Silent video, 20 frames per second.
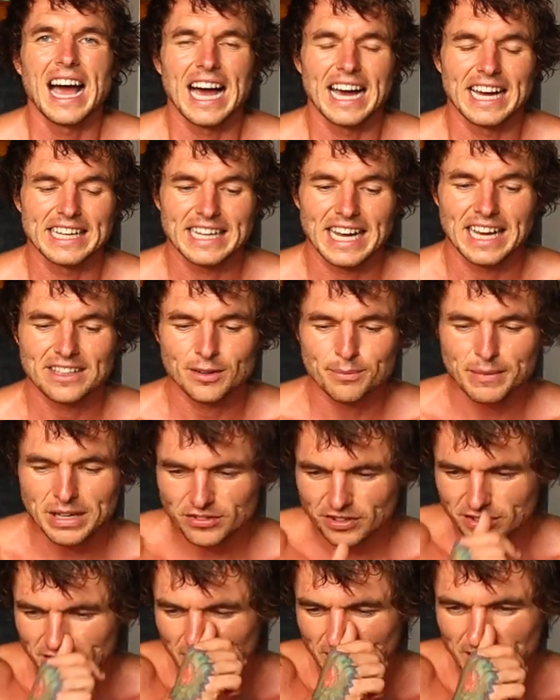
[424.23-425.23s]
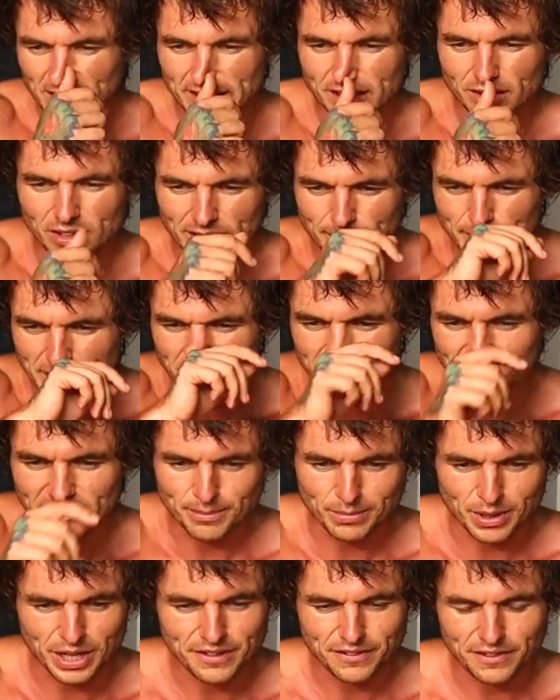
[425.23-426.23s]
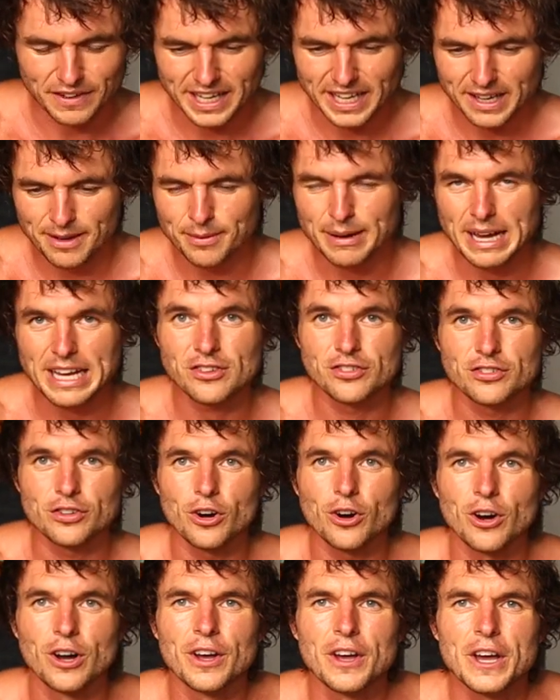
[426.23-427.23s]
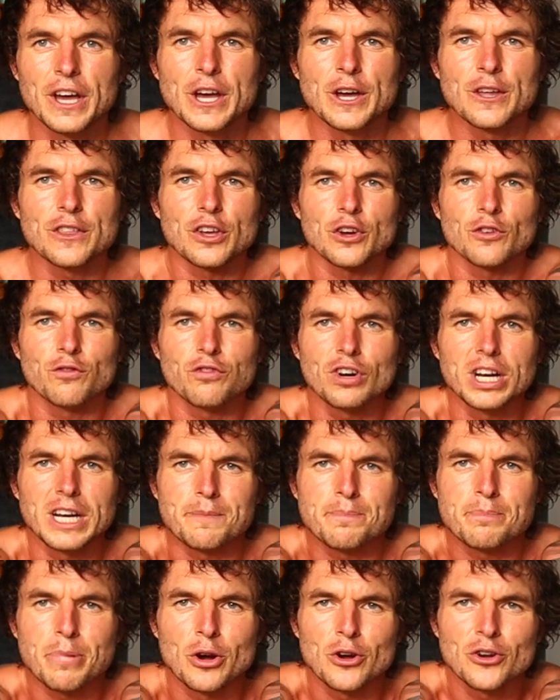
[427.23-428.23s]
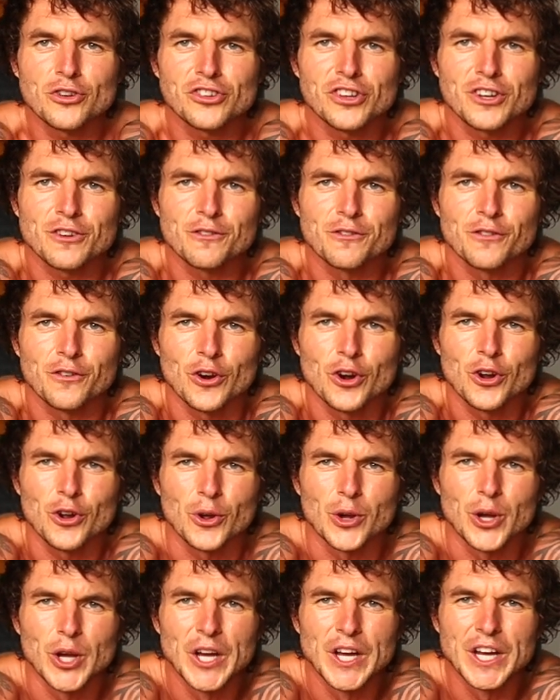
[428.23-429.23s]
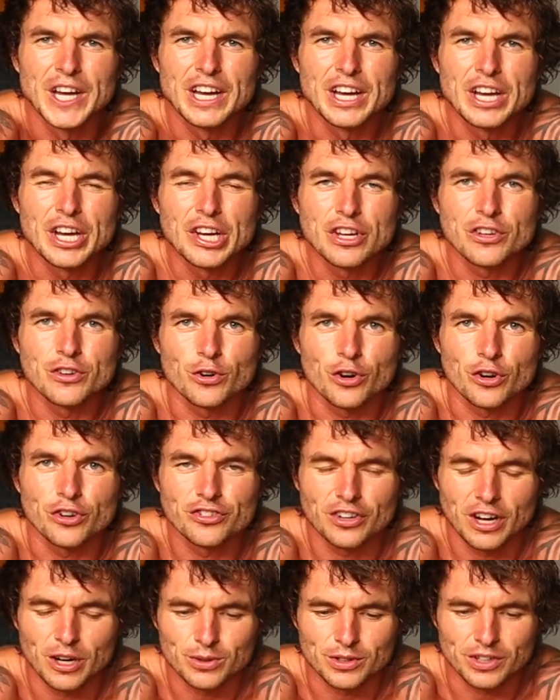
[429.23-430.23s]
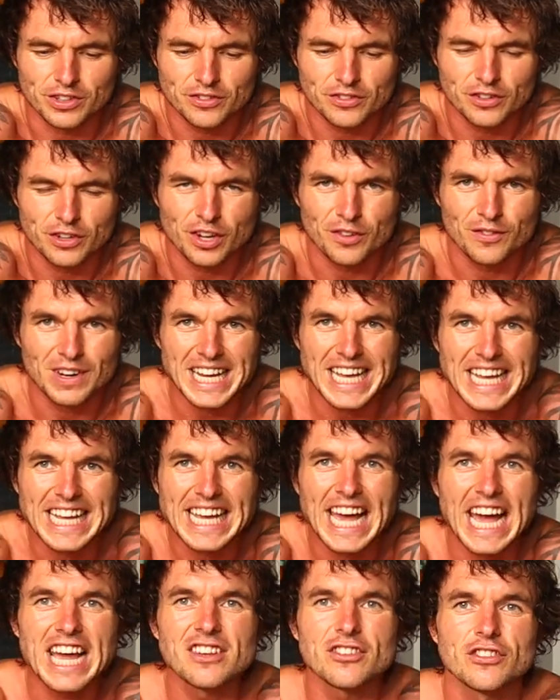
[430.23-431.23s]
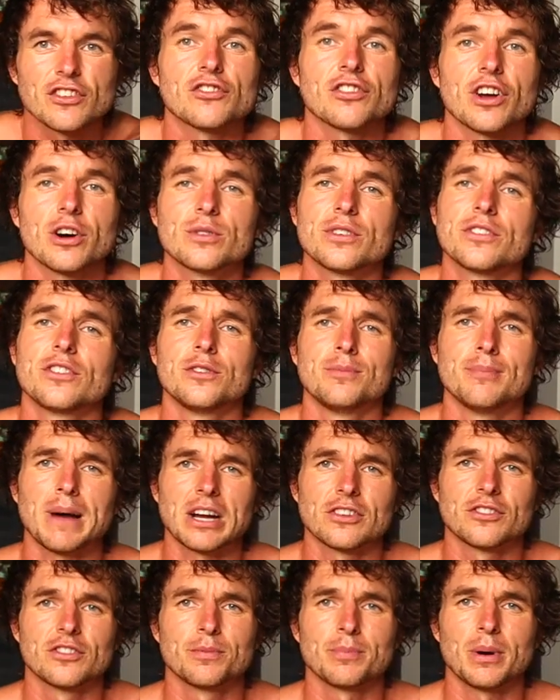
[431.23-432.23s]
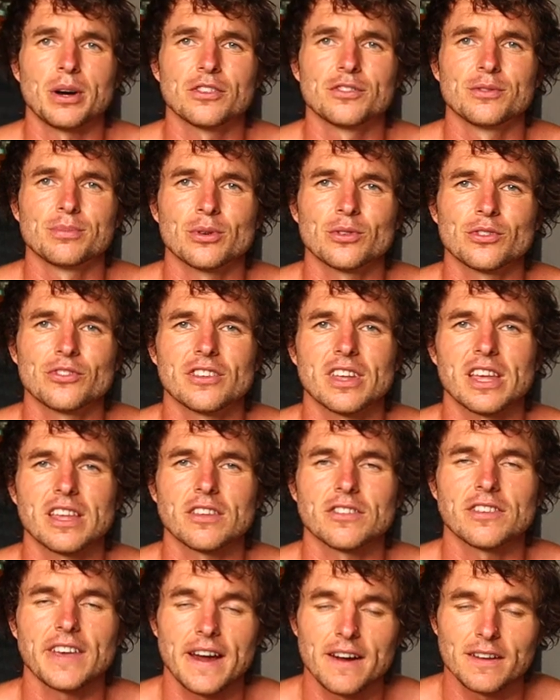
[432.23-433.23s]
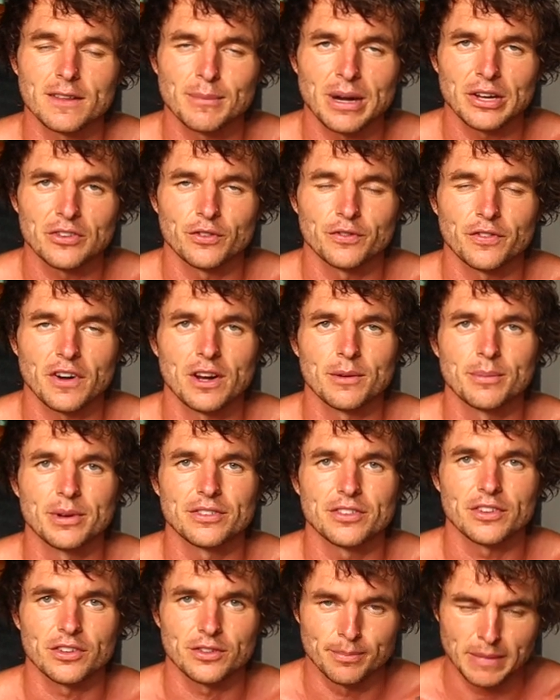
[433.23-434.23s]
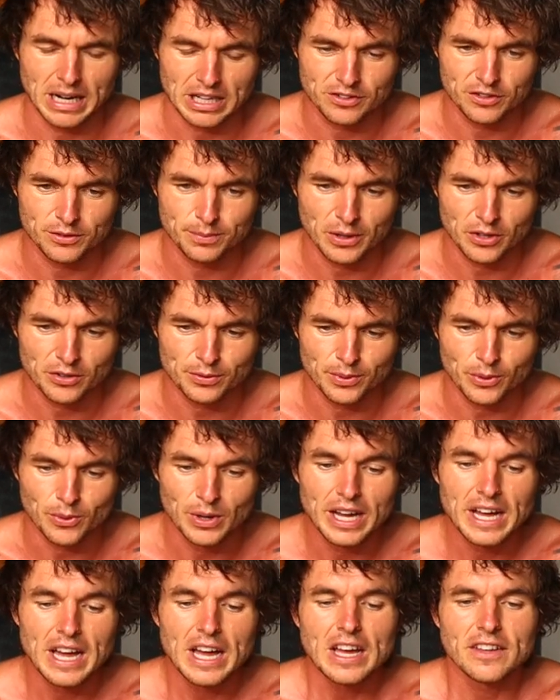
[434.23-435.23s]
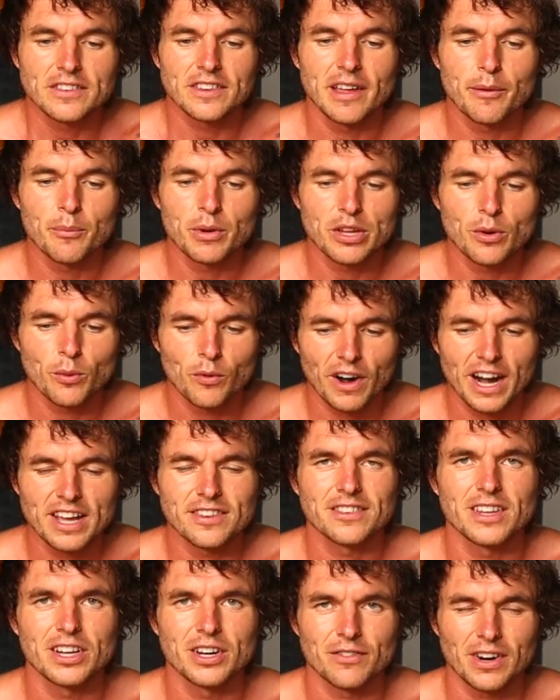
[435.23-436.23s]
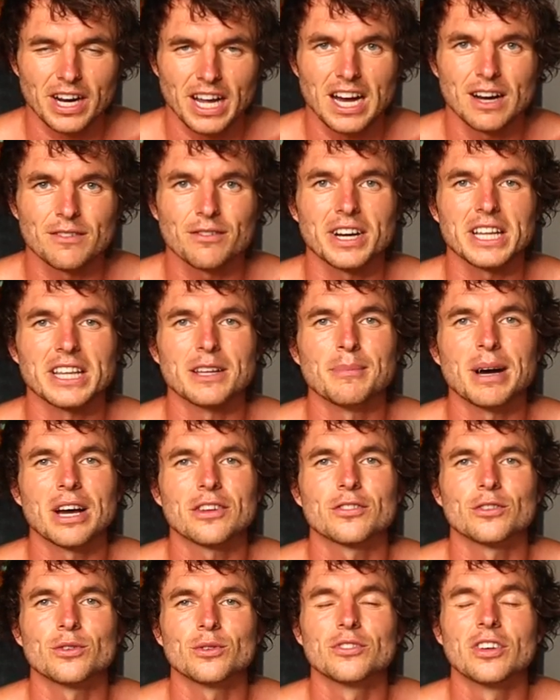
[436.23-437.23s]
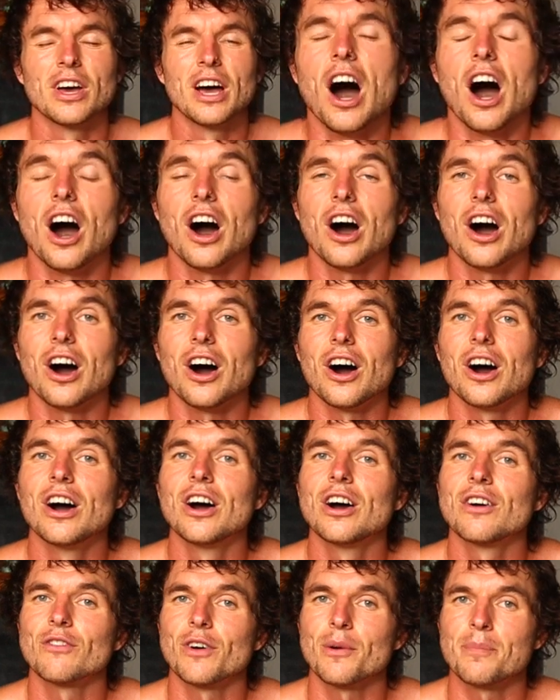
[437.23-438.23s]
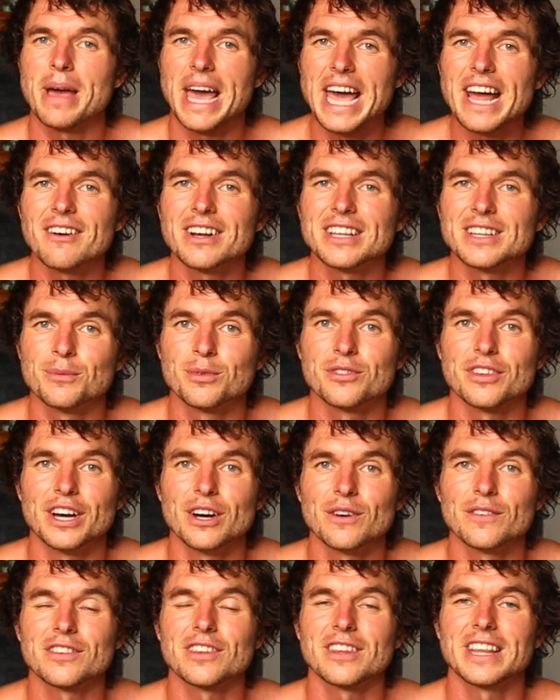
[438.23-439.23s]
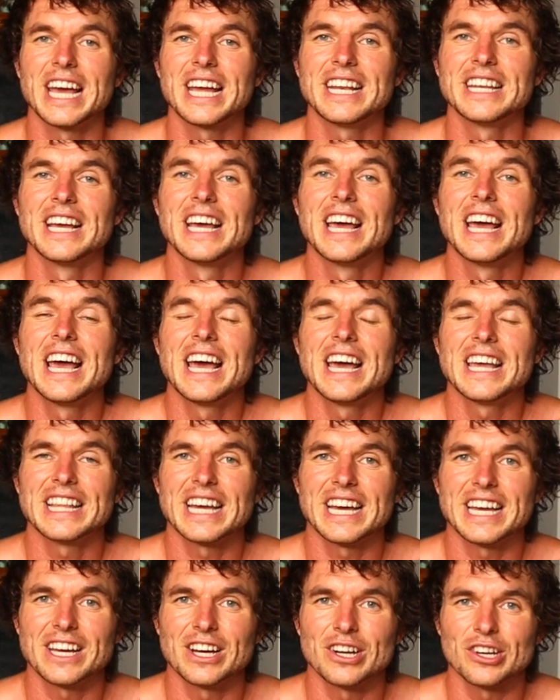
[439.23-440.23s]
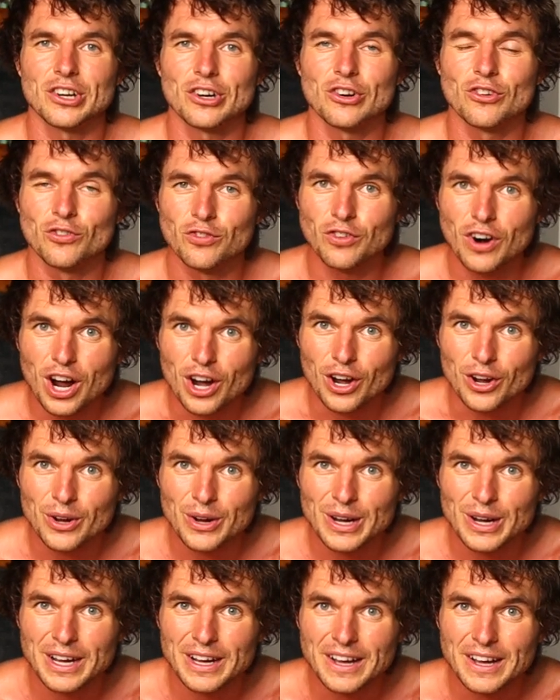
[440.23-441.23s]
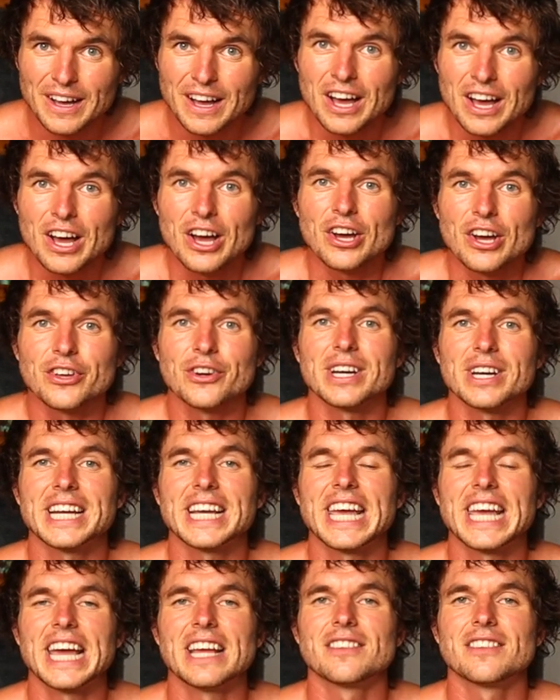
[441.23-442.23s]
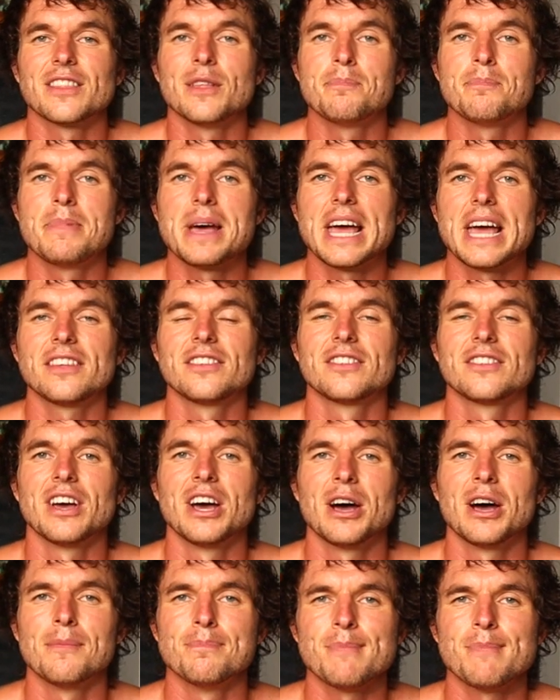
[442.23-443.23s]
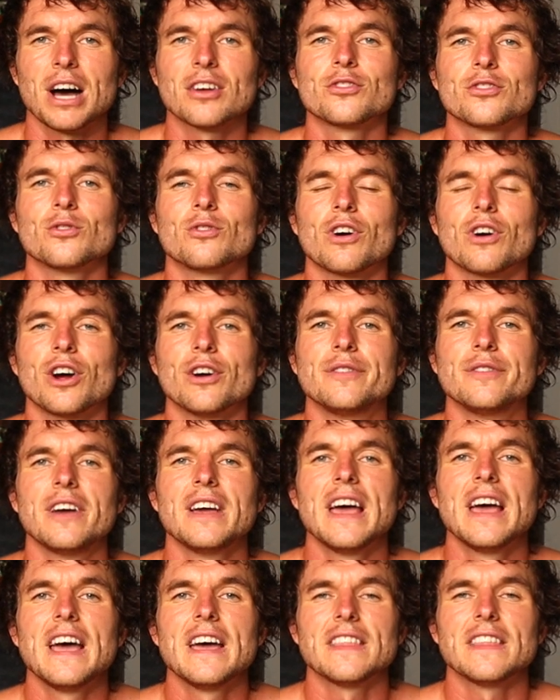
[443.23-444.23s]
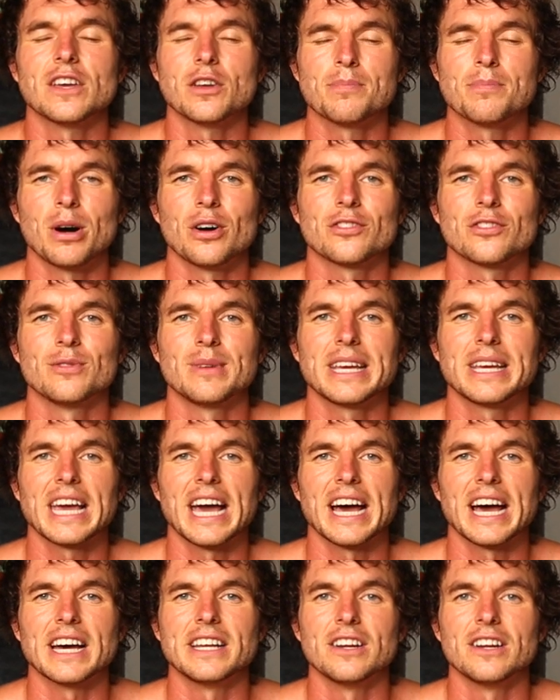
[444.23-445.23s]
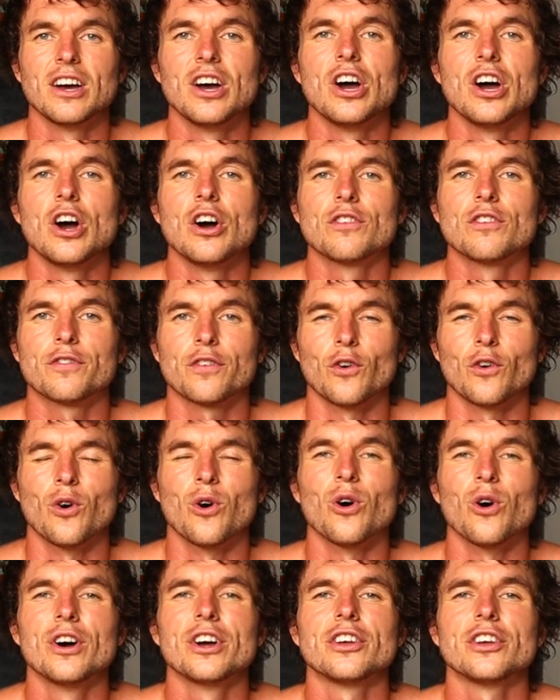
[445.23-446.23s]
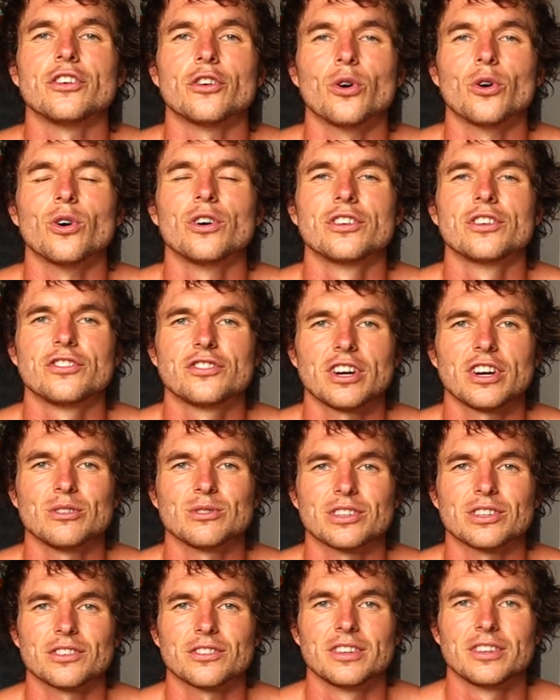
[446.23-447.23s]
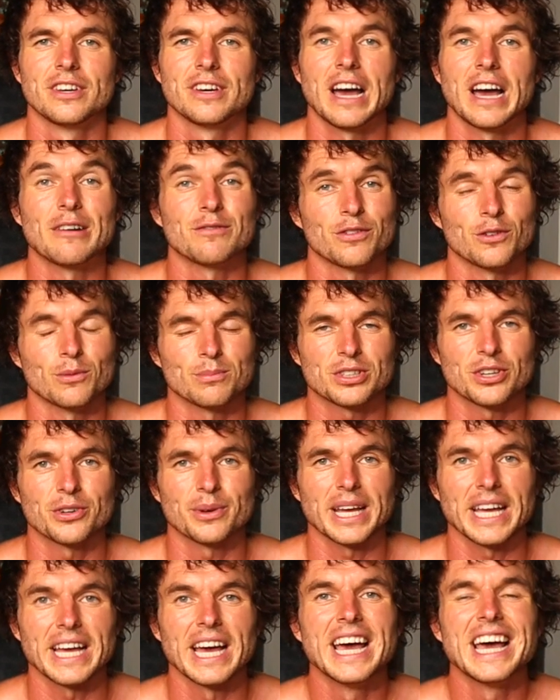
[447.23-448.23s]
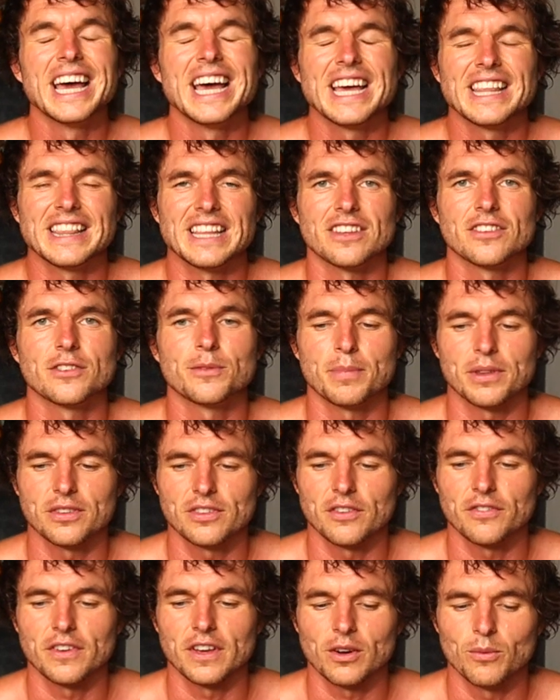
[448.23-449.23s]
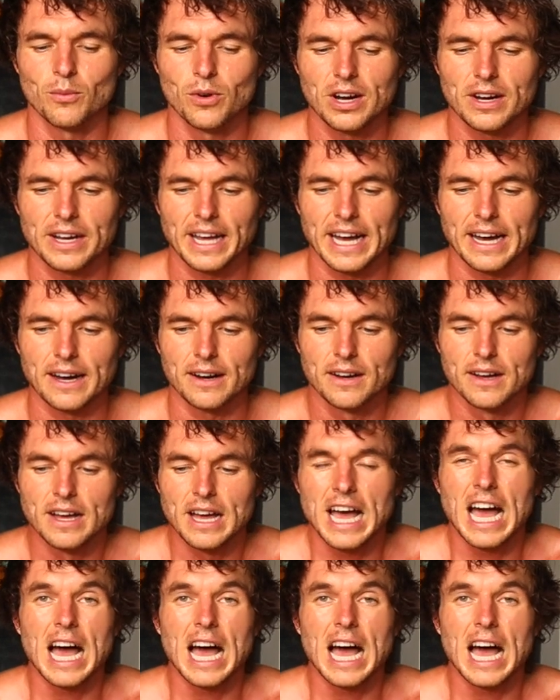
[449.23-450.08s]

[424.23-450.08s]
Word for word: And as I mentioned earlier on, I mentioned it briefly, make sure that you're really pushing through your shoulders. So you can really engage the shoulders as much as possible, so then you're tearing the muscle fibers as much as possible. So then when you're resting and recovering, the muscles are repairing themselves, so then they can grow, you're gonna get the best muscle growth that you possibly can for your shoulders and from doing this specific workout.